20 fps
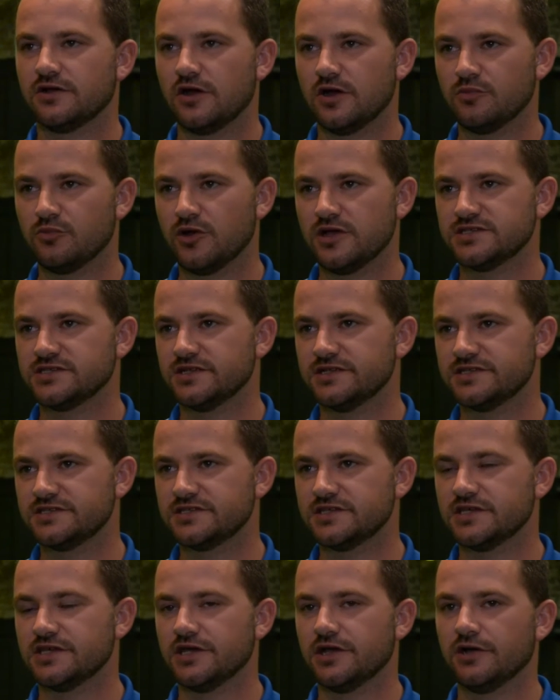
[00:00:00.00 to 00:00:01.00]
our president
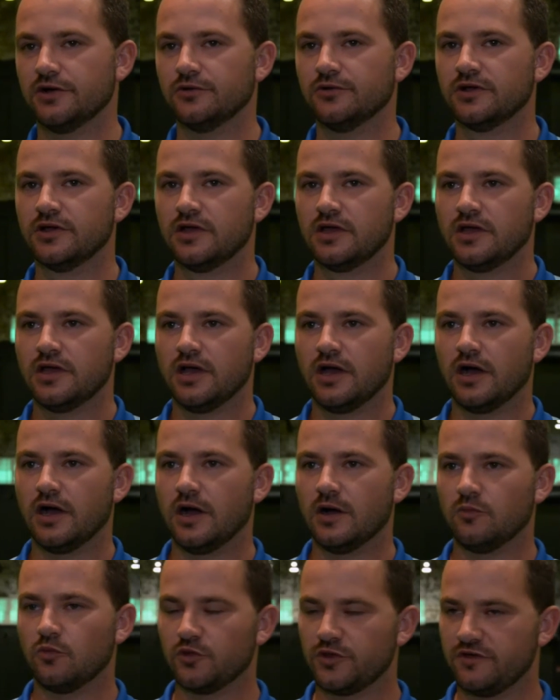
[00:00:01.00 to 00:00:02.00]
and CEO.
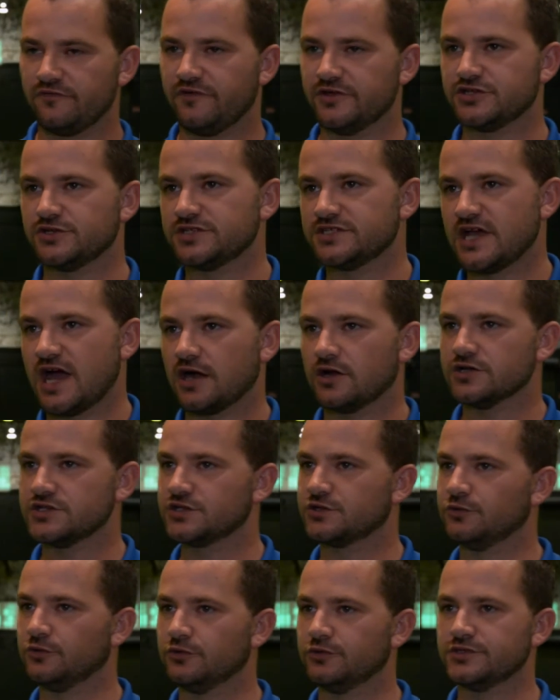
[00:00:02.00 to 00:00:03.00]
Um, we're the official soccer
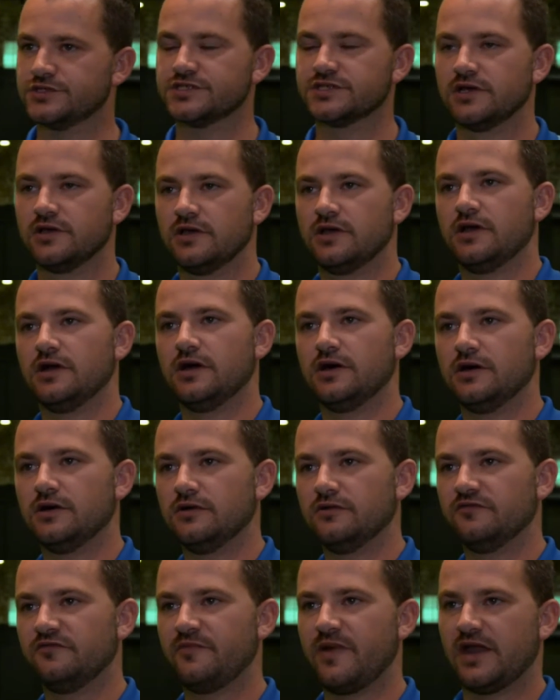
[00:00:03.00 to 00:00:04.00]
schools
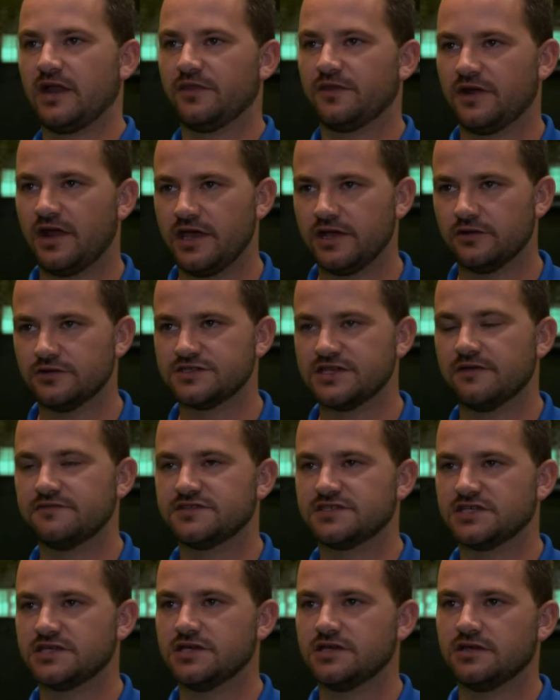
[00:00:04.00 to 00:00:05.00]
of Panathinaikos
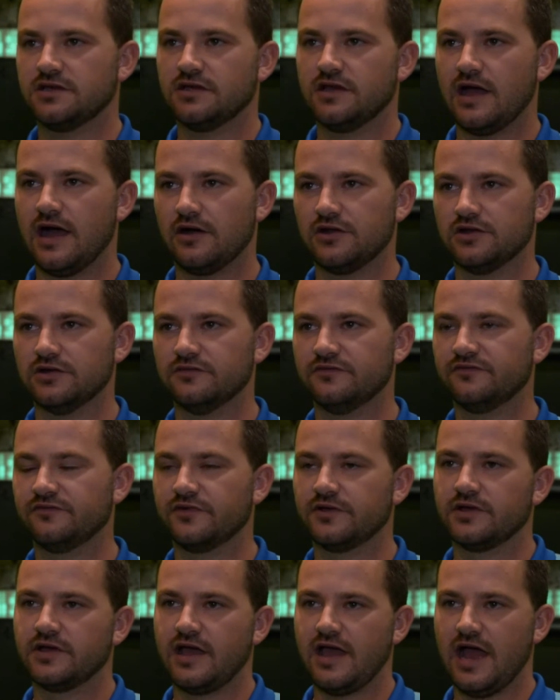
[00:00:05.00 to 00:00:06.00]
FC out
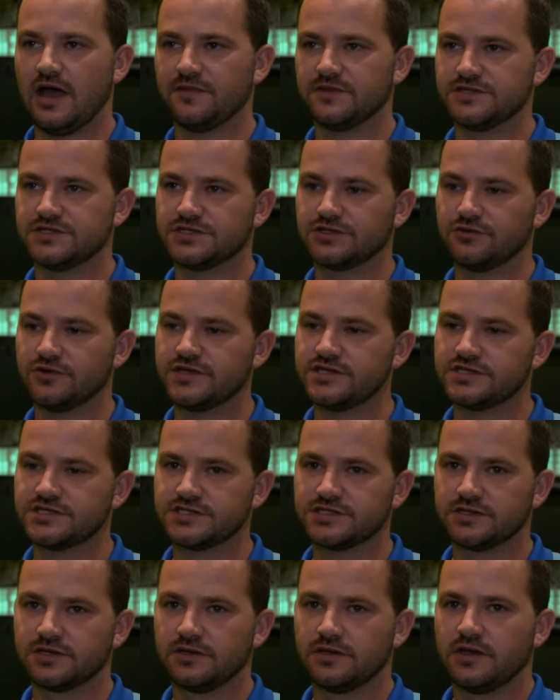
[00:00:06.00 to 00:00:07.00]
of Athens,
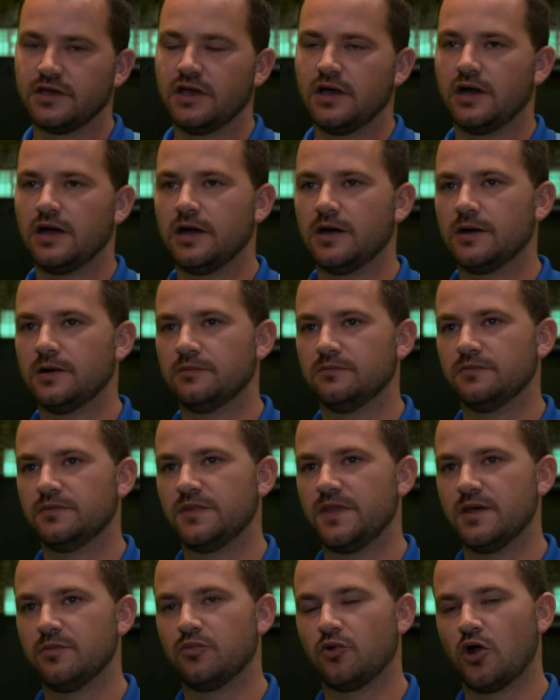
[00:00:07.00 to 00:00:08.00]
Greece. Um,
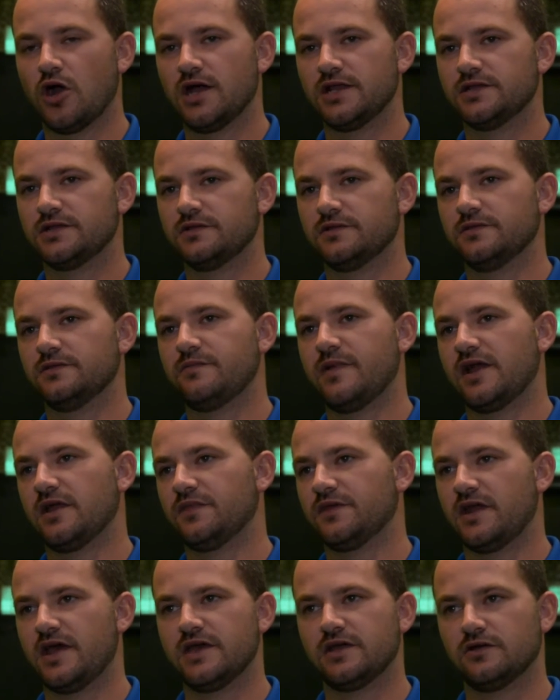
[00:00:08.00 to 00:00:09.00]
they brought
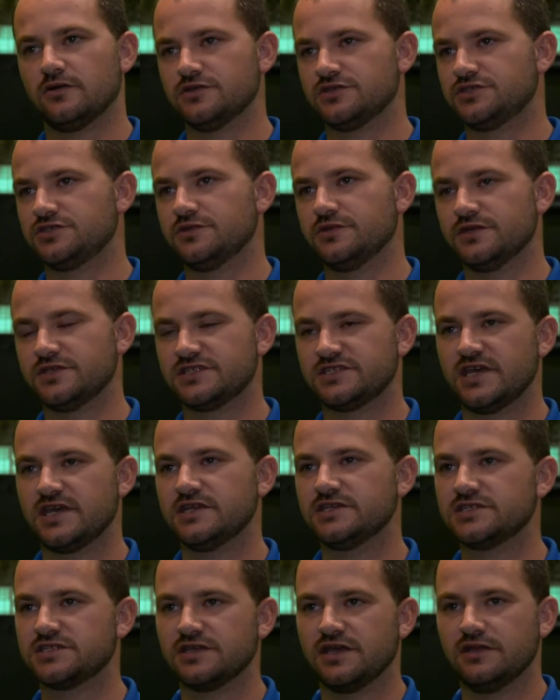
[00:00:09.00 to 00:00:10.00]
Panathinaikos to the
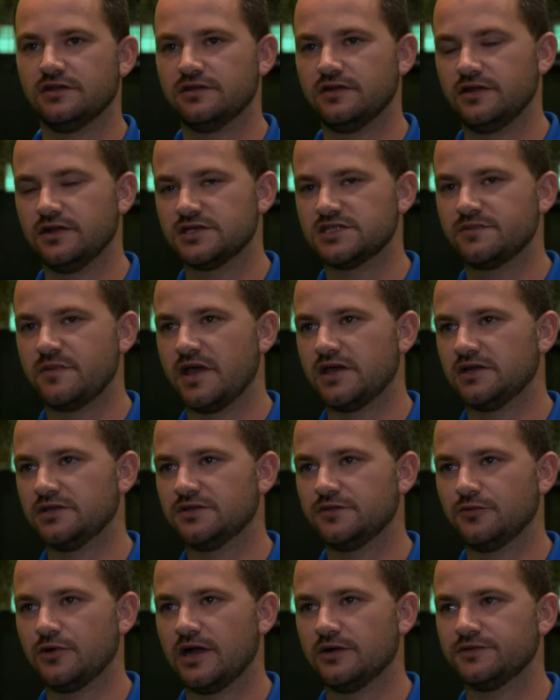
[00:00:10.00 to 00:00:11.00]
States and
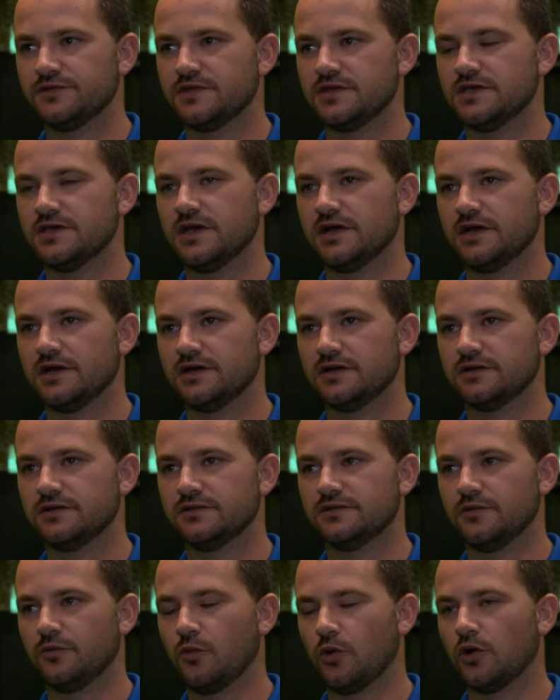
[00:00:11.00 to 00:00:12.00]
expanded throughout the, uh,
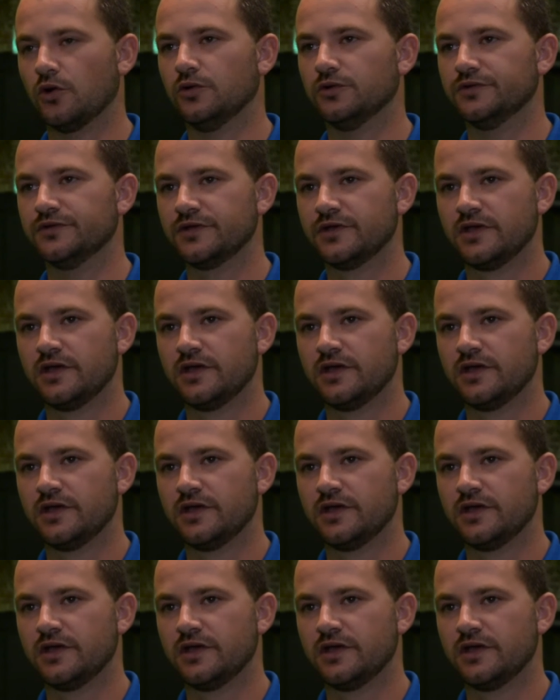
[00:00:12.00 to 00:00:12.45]
the world